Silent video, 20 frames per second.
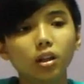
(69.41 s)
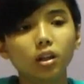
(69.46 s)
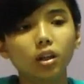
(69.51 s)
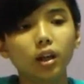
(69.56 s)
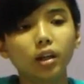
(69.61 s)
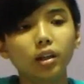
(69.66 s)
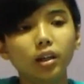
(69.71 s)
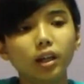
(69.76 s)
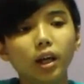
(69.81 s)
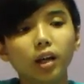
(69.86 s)

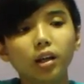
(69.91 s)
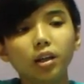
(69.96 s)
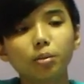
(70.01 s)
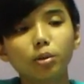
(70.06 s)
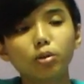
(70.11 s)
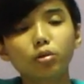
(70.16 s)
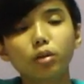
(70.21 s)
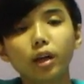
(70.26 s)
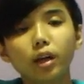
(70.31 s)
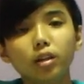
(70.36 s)
And they are
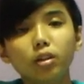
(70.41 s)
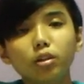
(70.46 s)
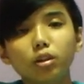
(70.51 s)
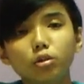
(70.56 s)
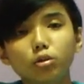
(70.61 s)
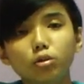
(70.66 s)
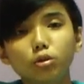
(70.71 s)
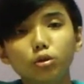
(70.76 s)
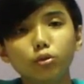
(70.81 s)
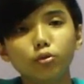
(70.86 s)
unable to handle the
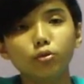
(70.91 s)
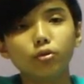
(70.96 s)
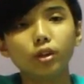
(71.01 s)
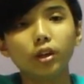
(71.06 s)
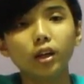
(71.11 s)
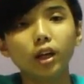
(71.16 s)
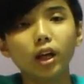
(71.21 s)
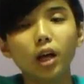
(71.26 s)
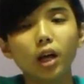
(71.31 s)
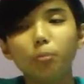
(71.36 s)
truth.
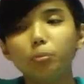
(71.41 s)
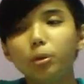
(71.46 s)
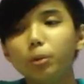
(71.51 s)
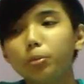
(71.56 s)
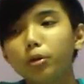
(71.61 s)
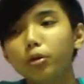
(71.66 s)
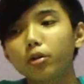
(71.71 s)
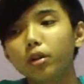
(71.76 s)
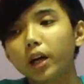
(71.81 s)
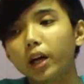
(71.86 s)
And
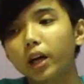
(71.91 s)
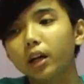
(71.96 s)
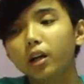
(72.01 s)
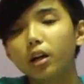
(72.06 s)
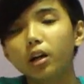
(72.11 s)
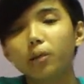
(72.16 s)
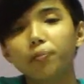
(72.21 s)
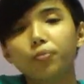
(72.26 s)
people like